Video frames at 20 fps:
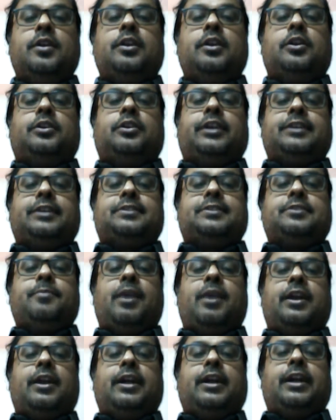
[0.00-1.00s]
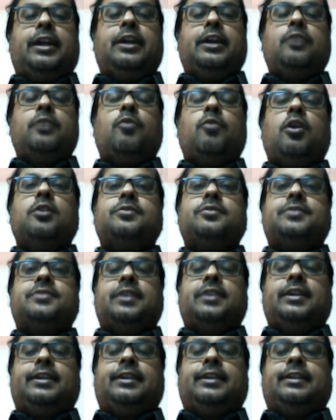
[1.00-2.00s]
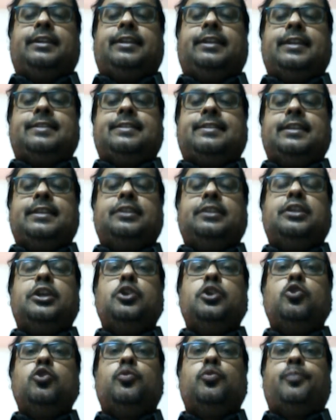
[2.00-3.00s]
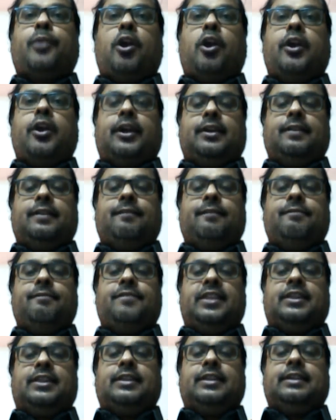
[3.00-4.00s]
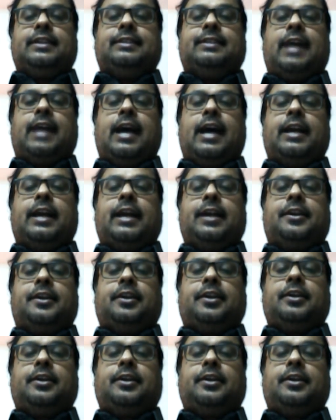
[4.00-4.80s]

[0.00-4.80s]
Now test marketing involves testing the new product with target